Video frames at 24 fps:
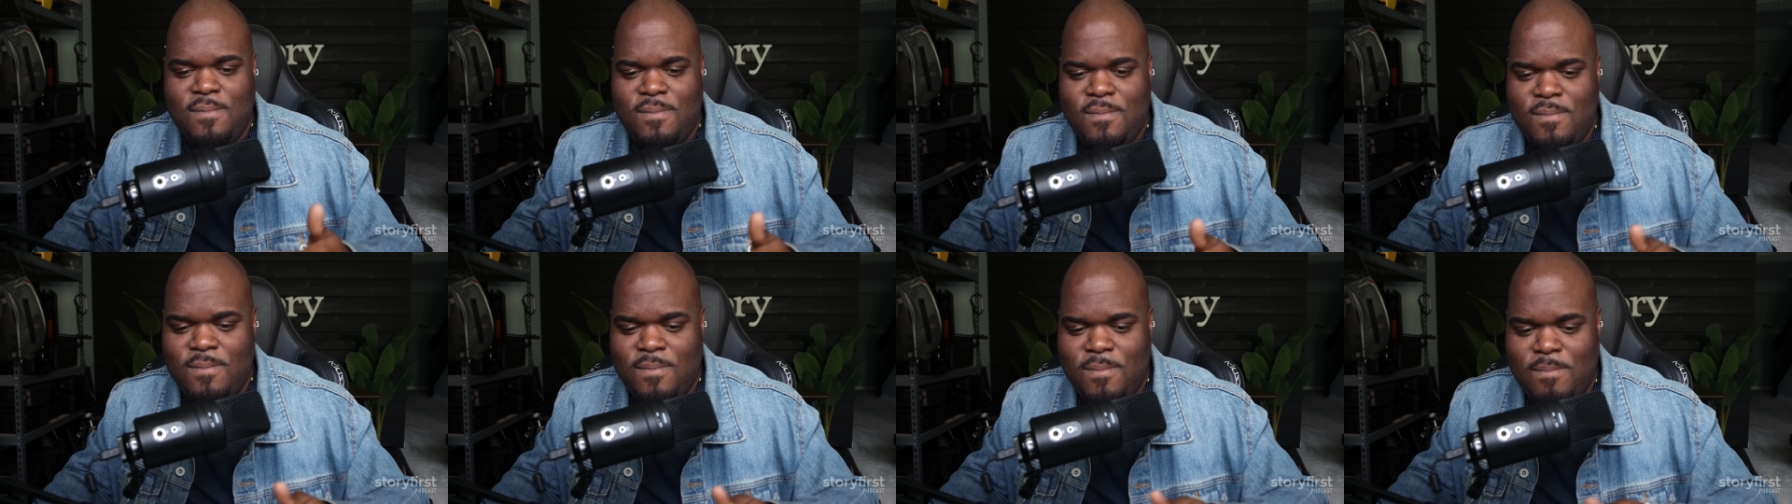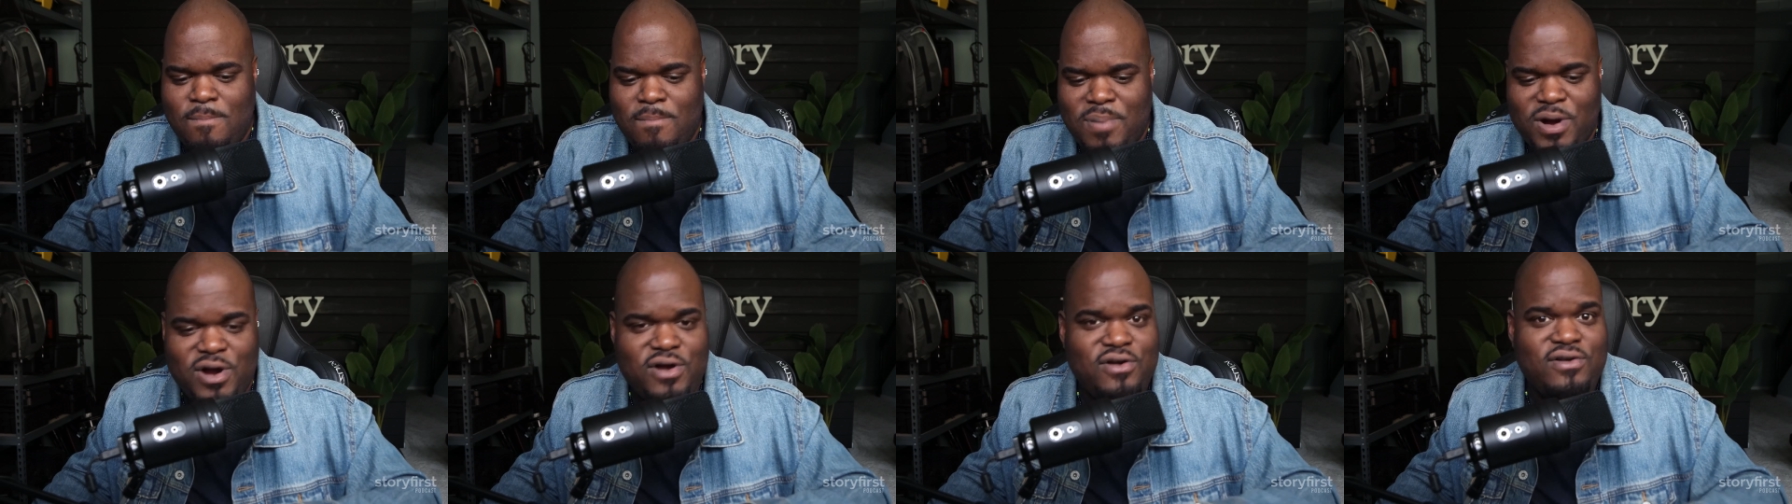
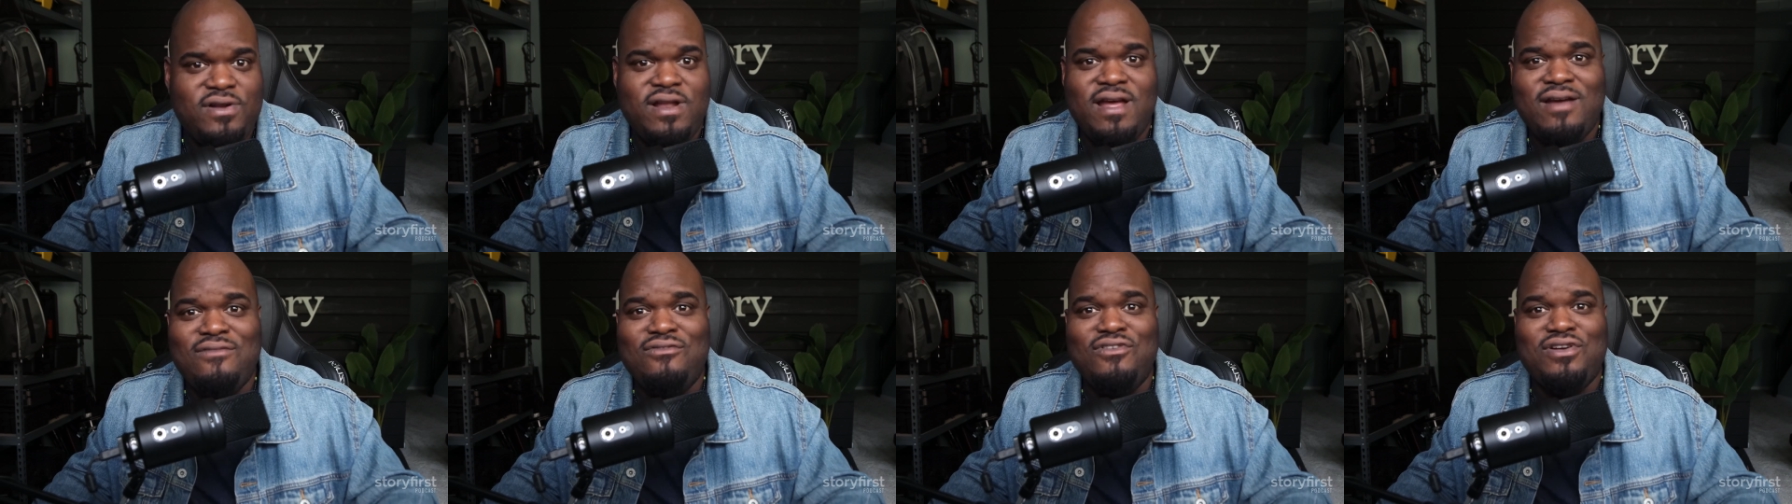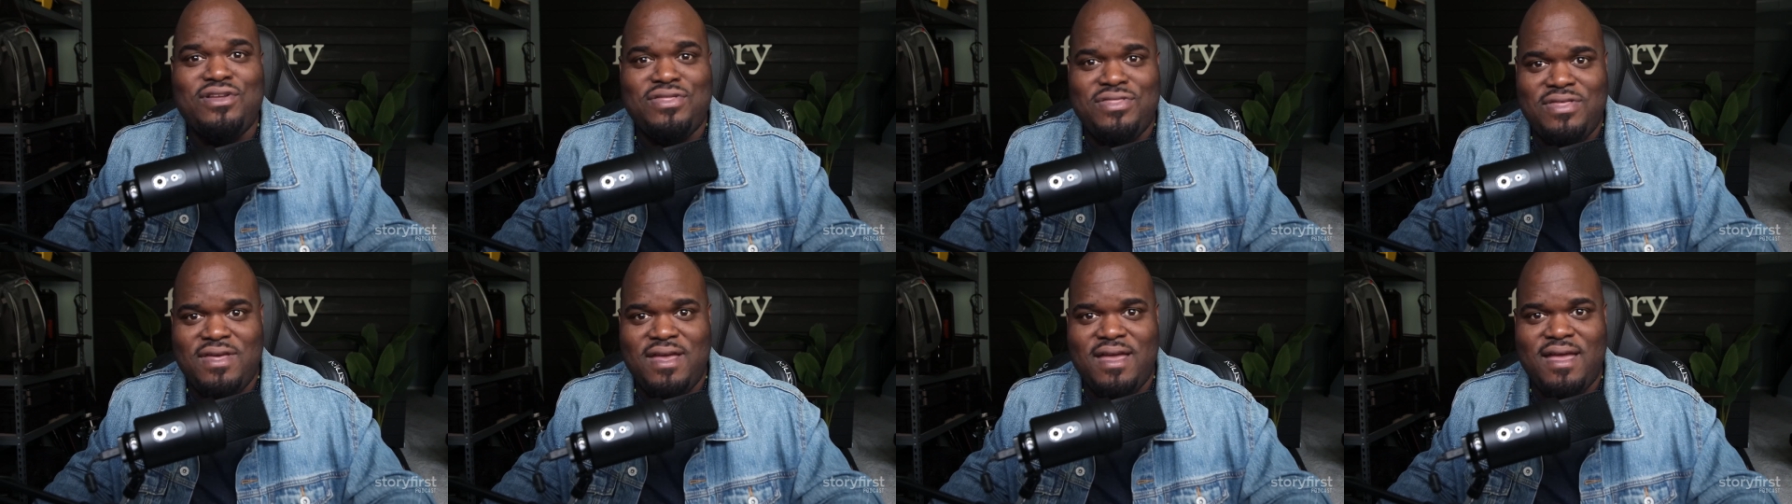burn
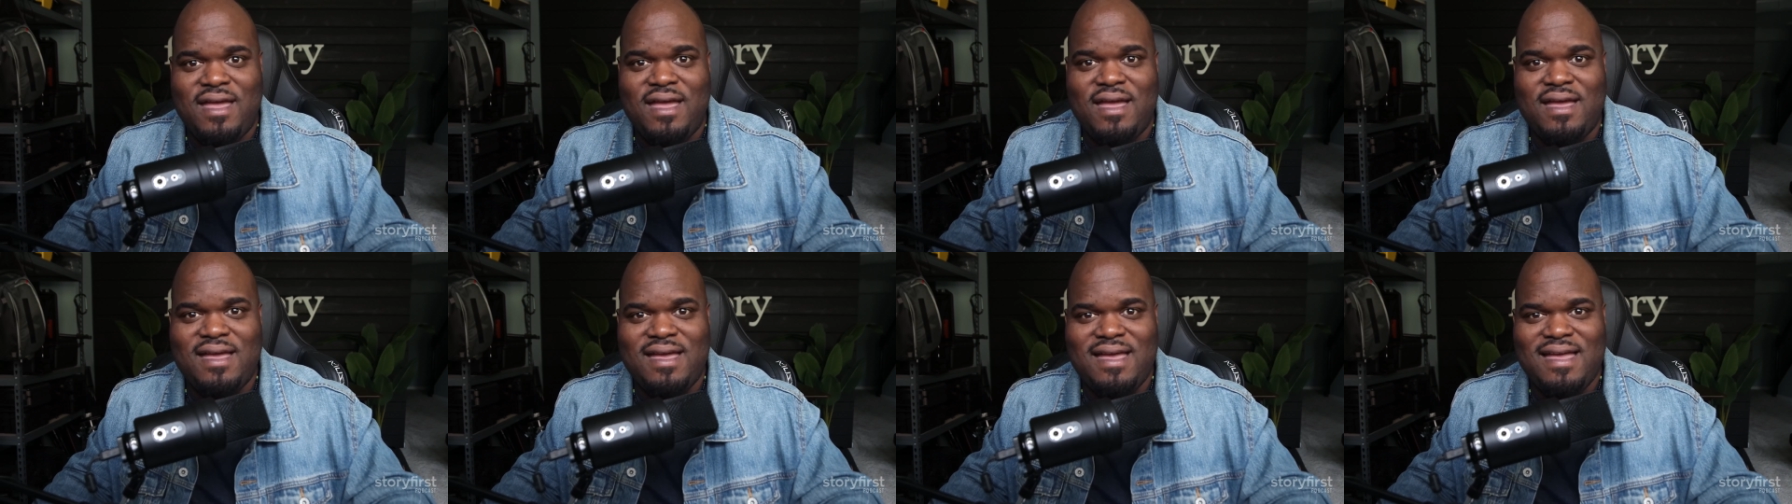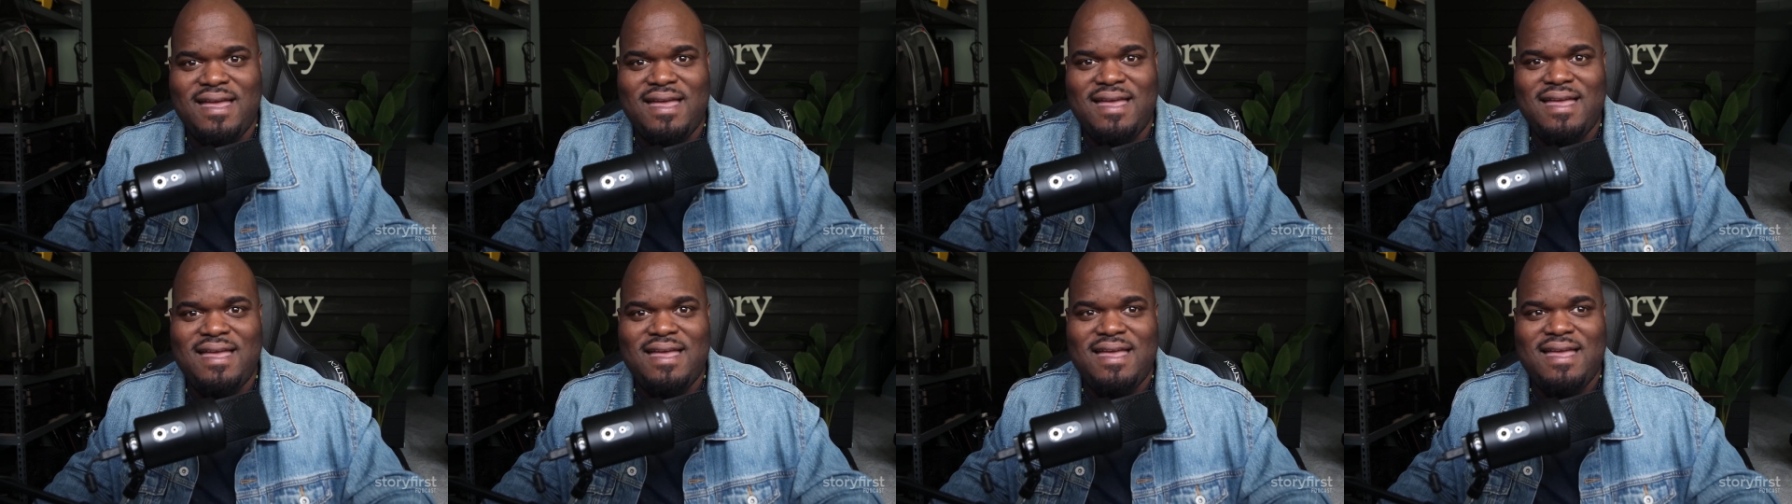everything,
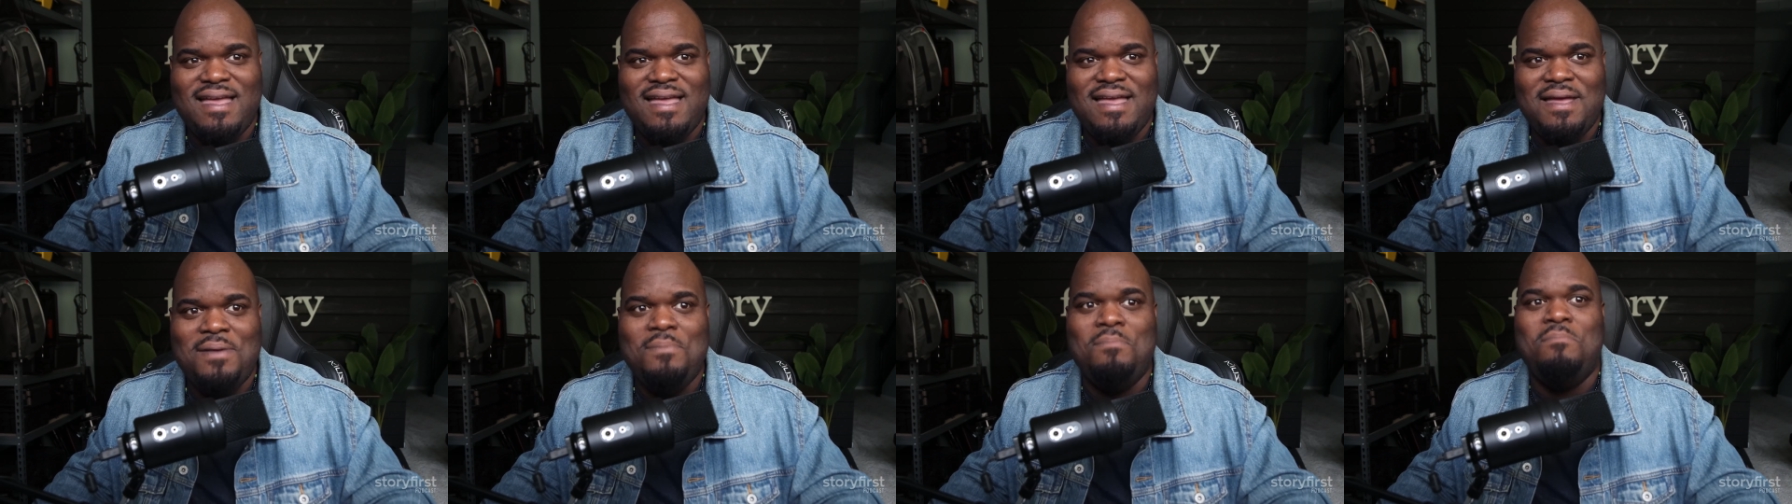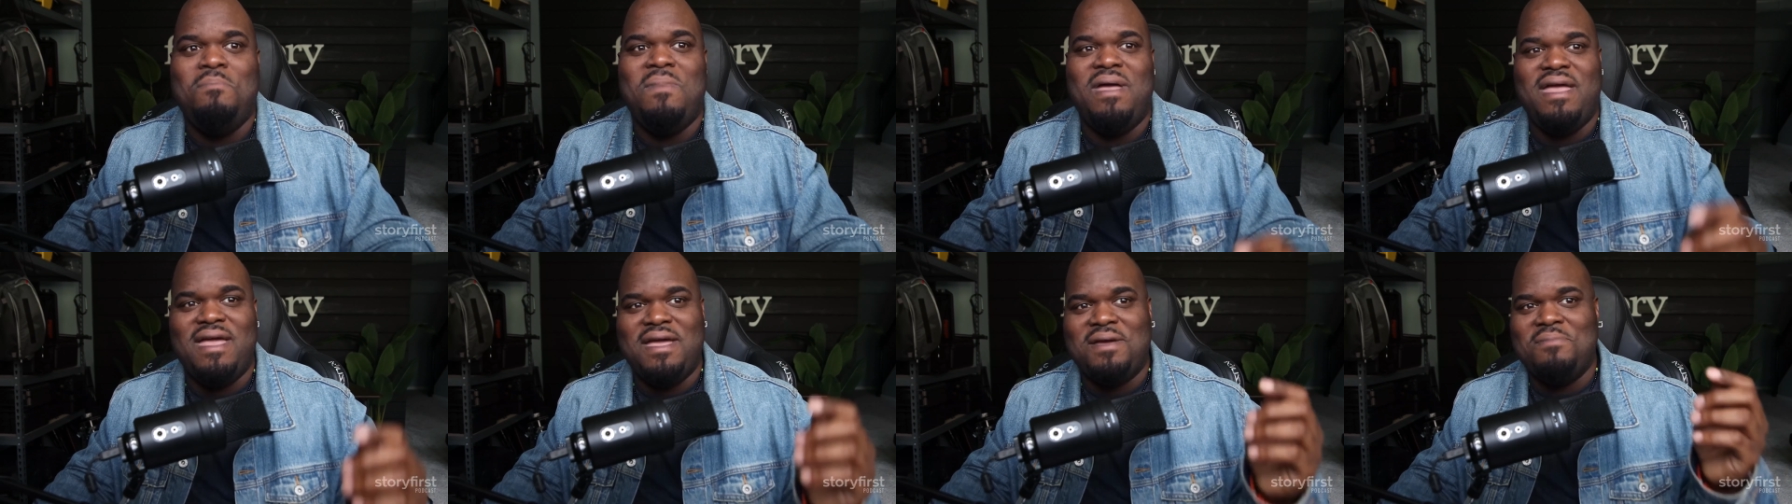
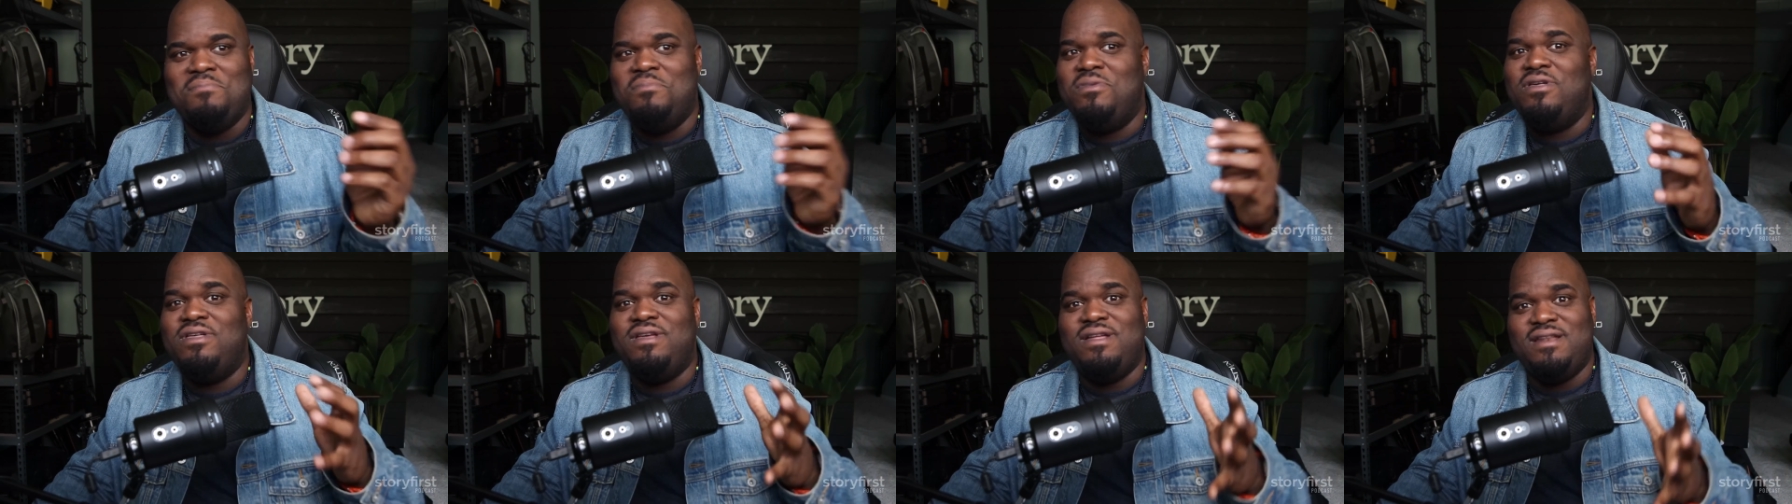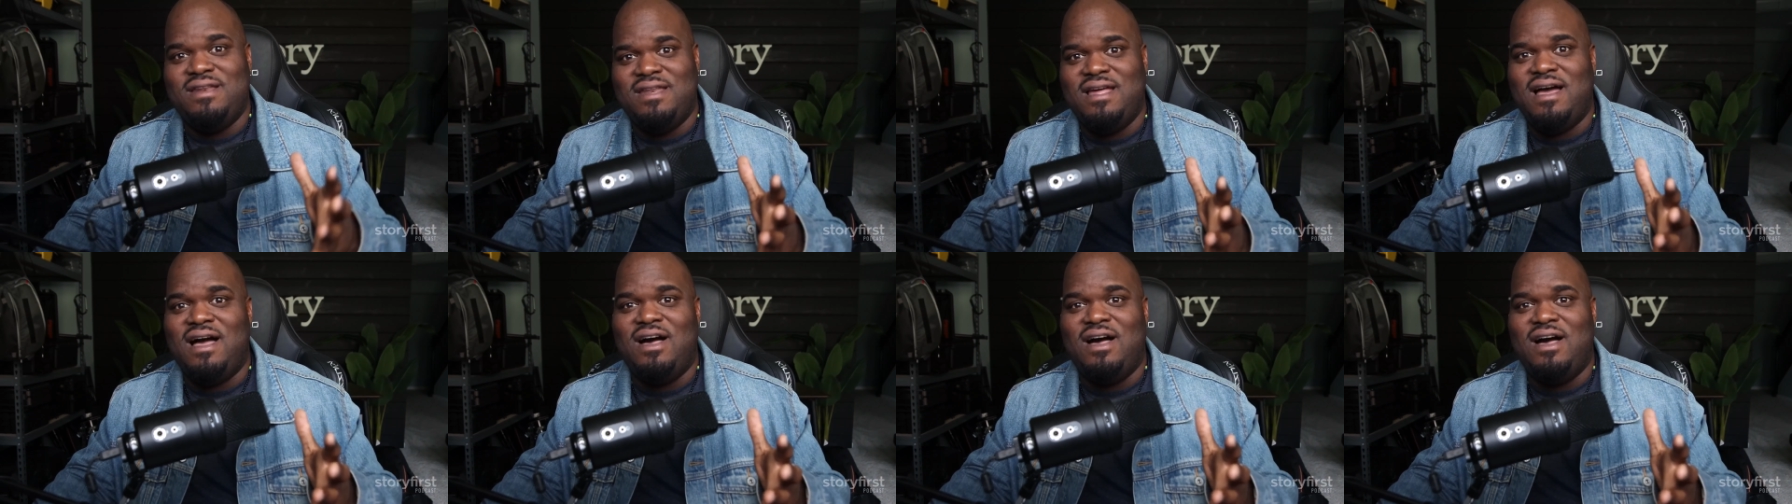make $1 million,